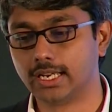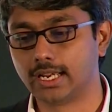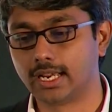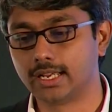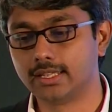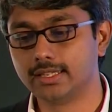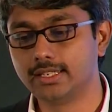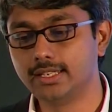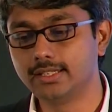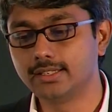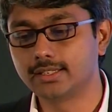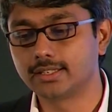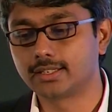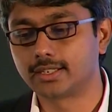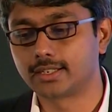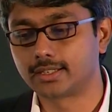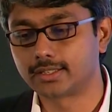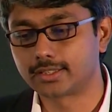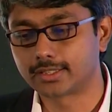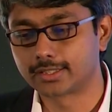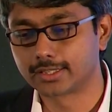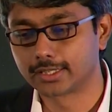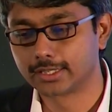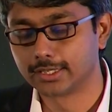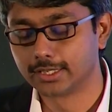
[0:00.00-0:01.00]
And these are
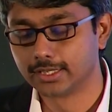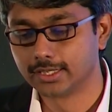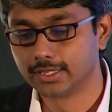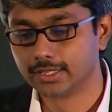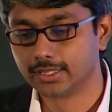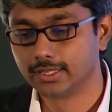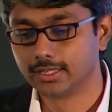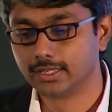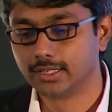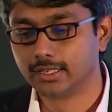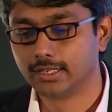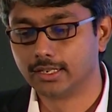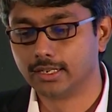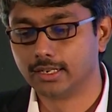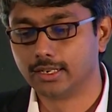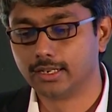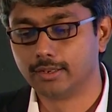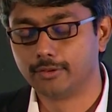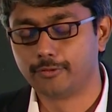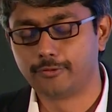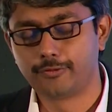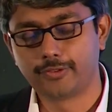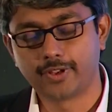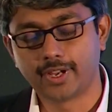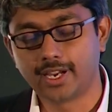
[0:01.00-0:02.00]

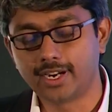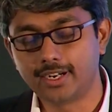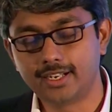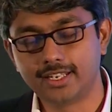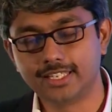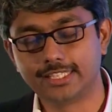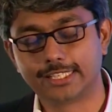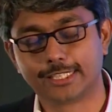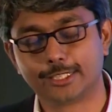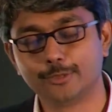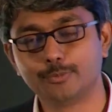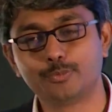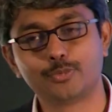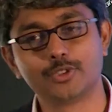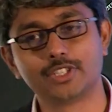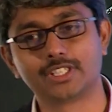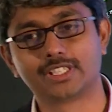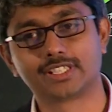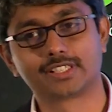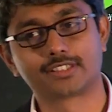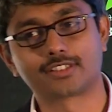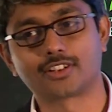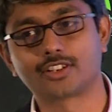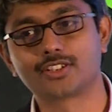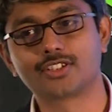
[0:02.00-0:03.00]
Fairly simple
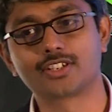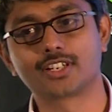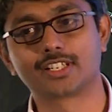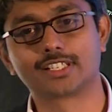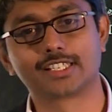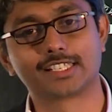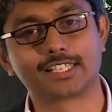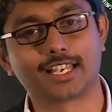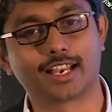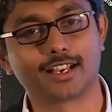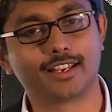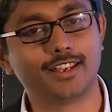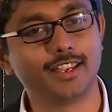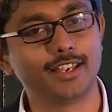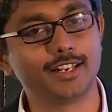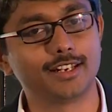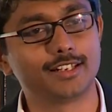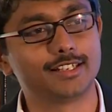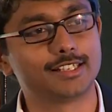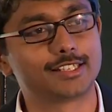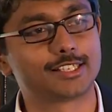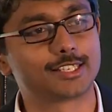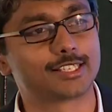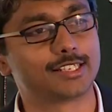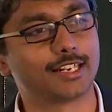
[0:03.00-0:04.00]
structures. Again,
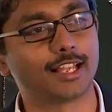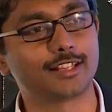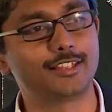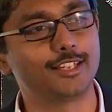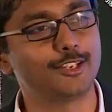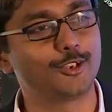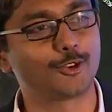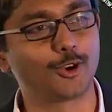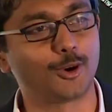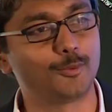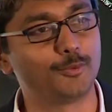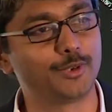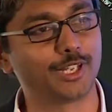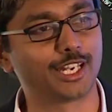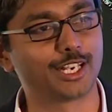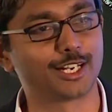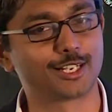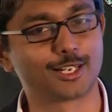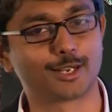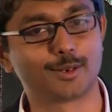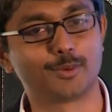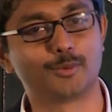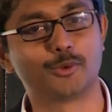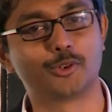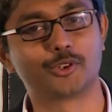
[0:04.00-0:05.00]
it's nothing
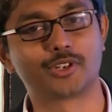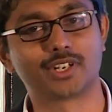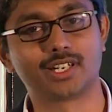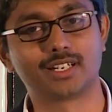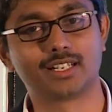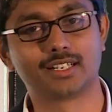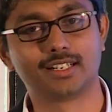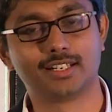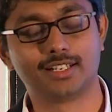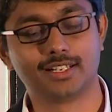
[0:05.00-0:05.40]
complicated about it.